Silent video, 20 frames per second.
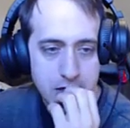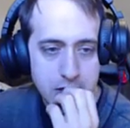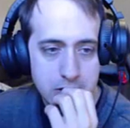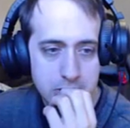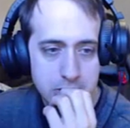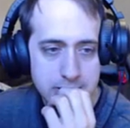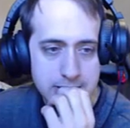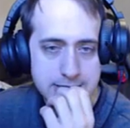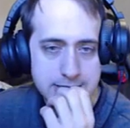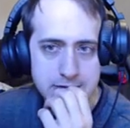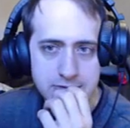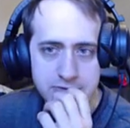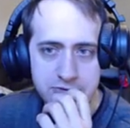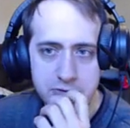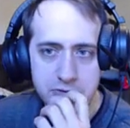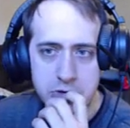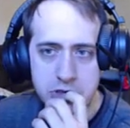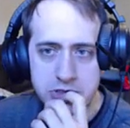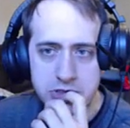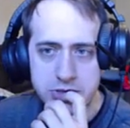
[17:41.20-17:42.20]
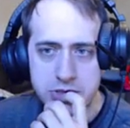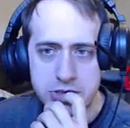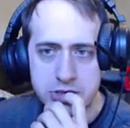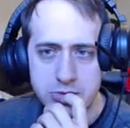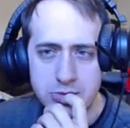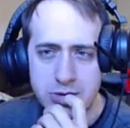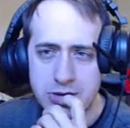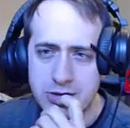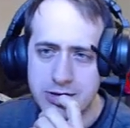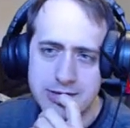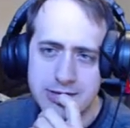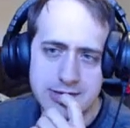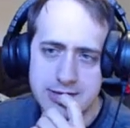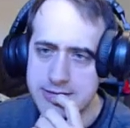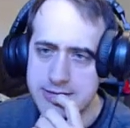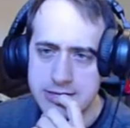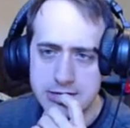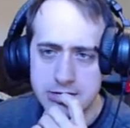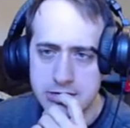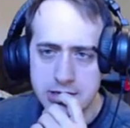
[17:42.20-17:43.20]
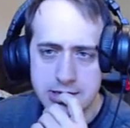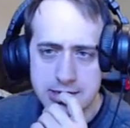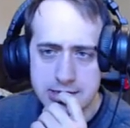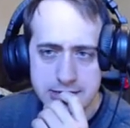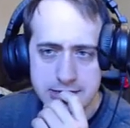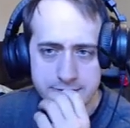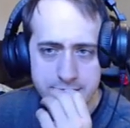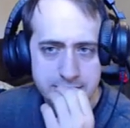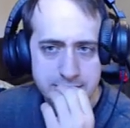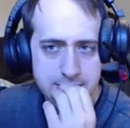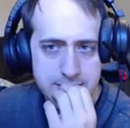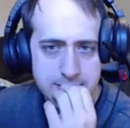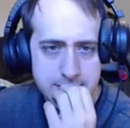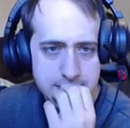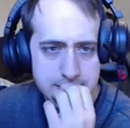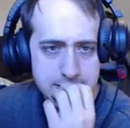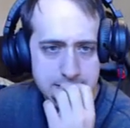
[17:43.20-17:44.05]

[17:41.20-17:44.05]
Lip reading: Oh, that's unfortunate. Well, it doesn't matter.